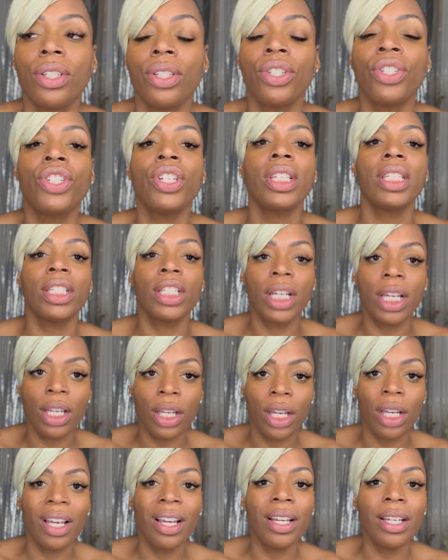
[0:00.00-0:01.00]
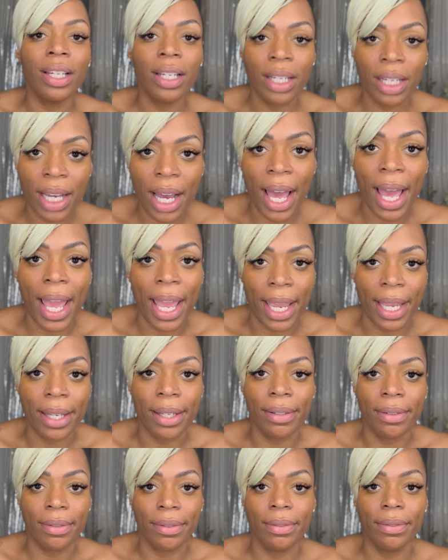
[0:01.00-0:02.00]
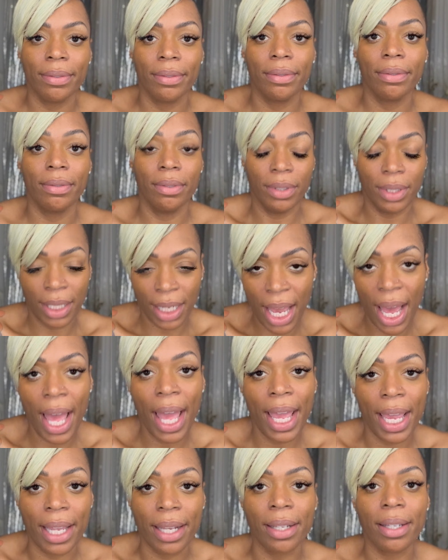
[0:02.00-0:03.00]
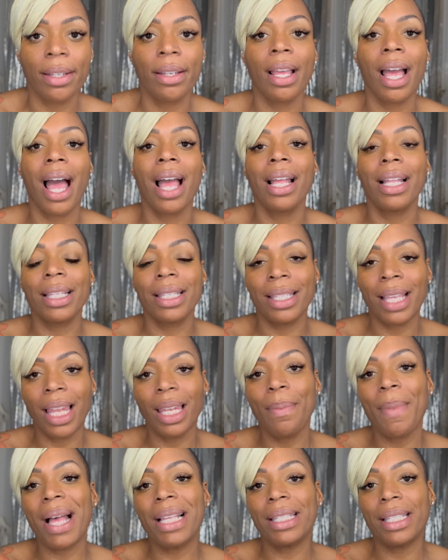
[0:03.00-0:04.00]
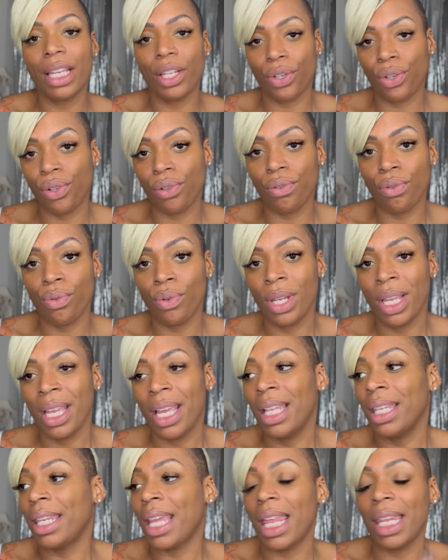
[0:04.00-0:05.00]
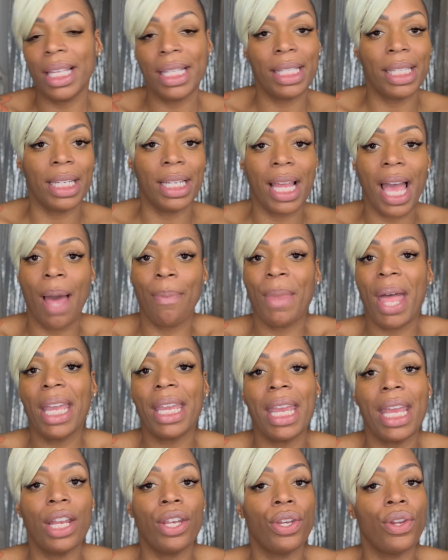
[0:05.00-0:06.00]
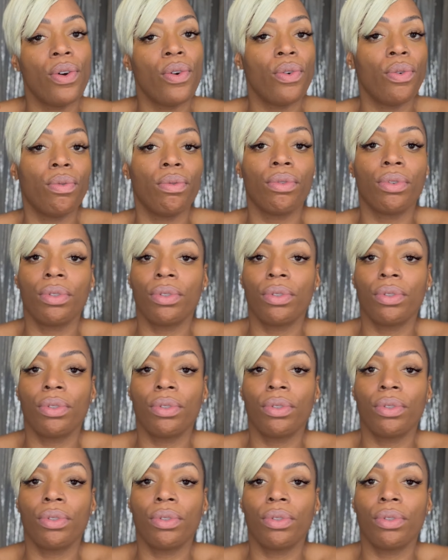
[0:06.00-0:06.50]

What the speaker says: just go ahead. Tell them I sent you. Now listen, I'm not getting no